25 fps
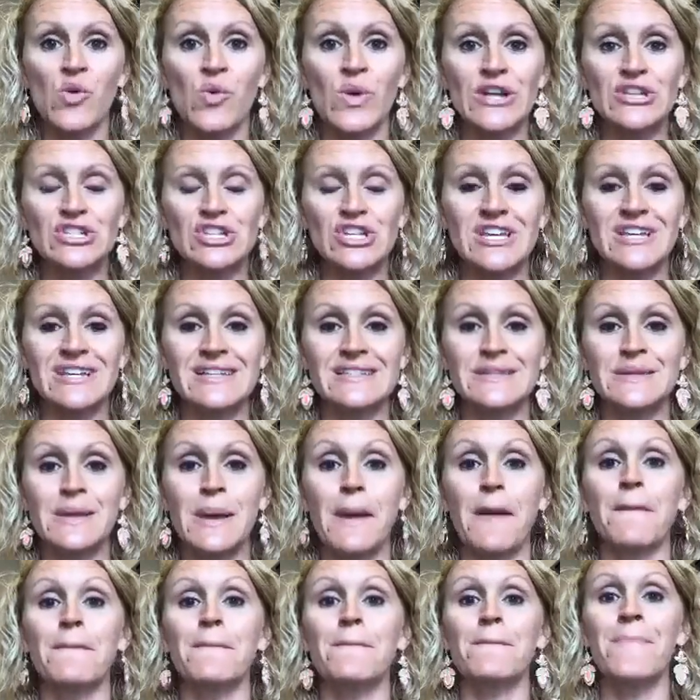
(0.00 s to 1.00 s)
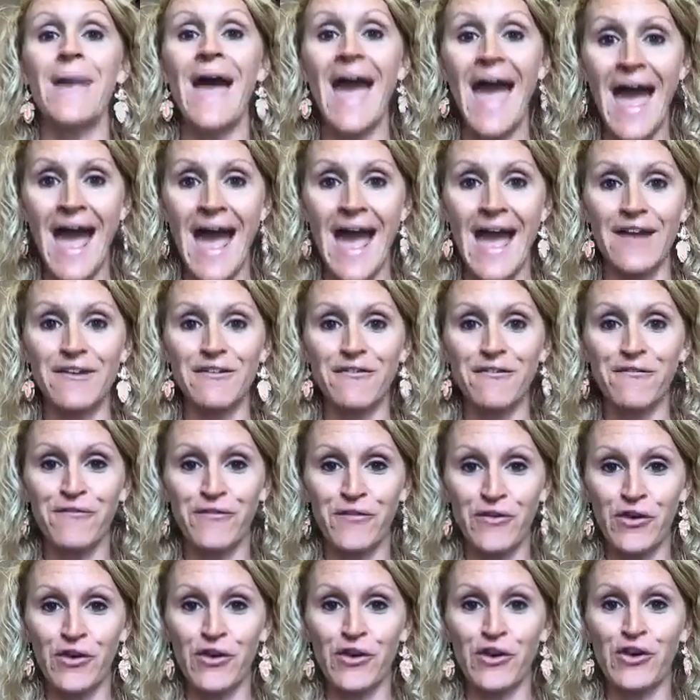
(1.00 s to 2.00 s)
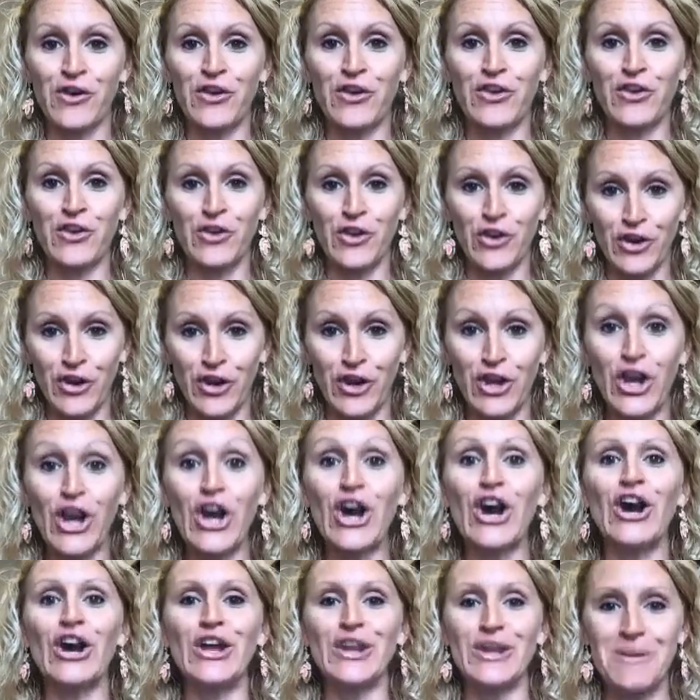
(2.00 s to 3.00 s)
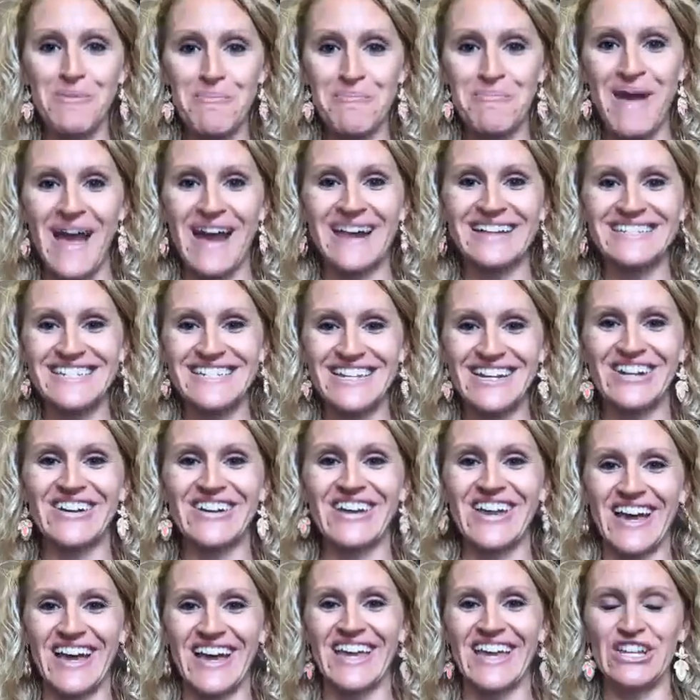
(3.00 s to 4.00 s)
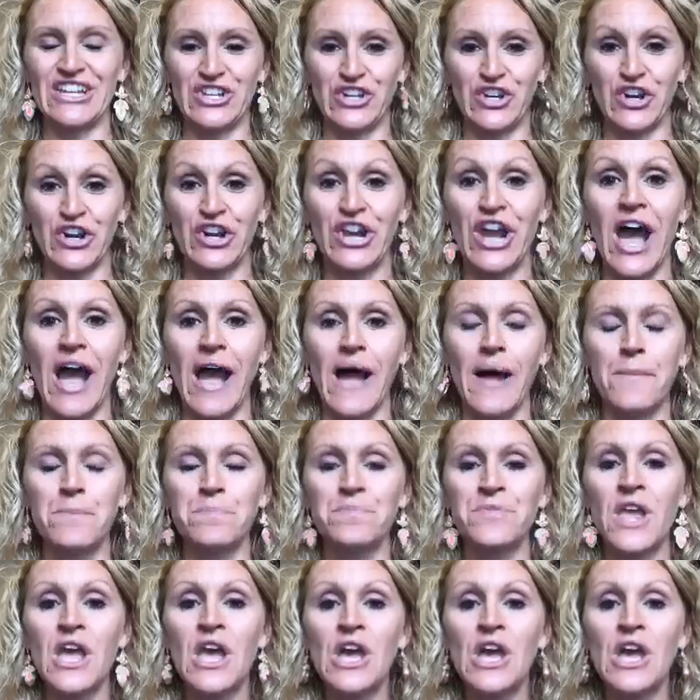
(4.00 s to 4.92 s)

which is bad for your good bacteria in your gut